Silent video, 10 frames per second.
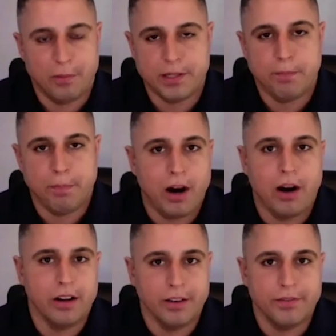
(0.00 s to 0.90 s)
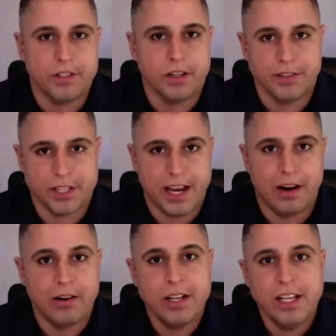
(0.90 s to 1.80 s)
It's a part of ServiceNow.
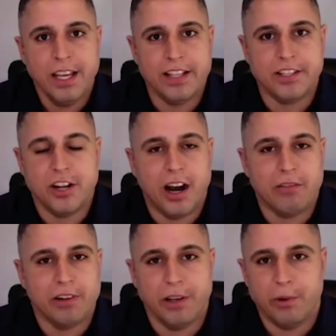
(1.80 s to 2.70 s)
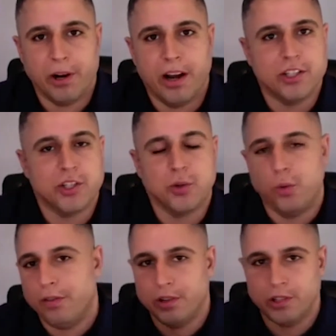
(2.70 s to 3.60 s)
It's not real. We're not
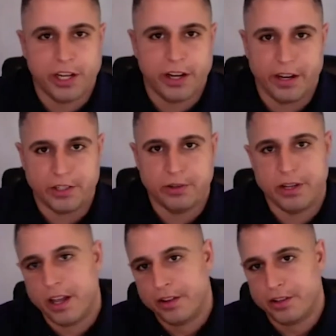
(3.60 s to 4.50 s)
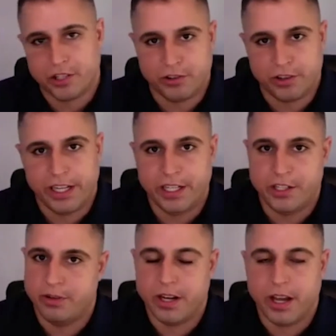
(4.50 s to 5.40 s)
swivel chairing to another screen,
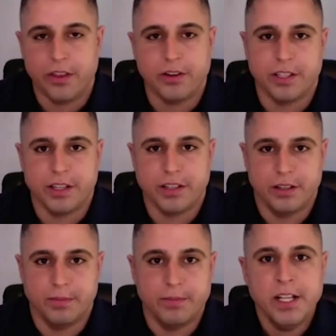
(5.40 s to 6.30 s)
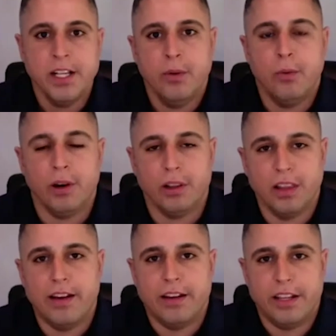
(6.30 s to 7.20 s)
to another system. We're
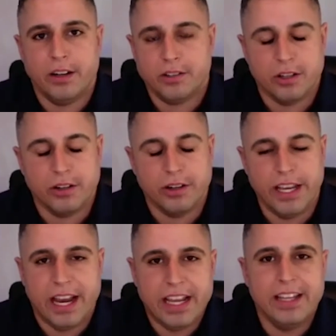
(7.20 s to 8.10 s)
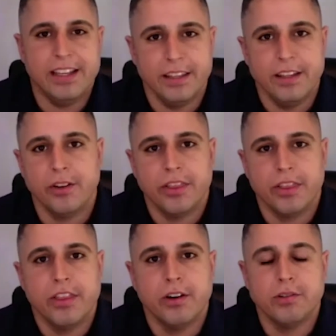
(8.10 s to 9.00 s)
let, you know, so, you know,
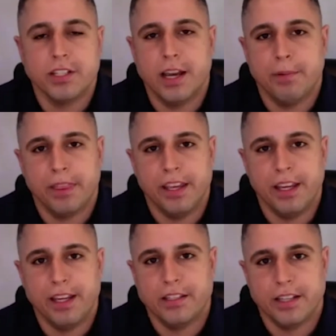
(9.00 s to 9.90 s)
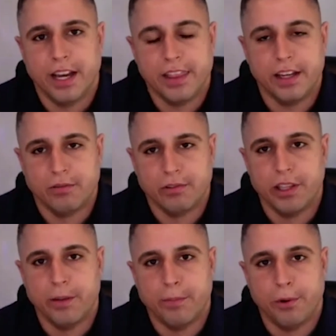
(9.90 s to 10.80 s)
those type of things I think are
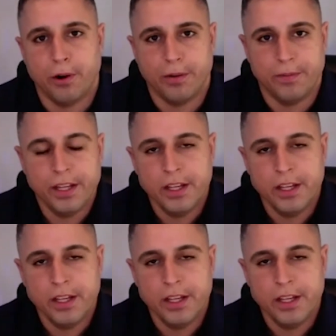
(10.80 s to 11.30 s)
really important.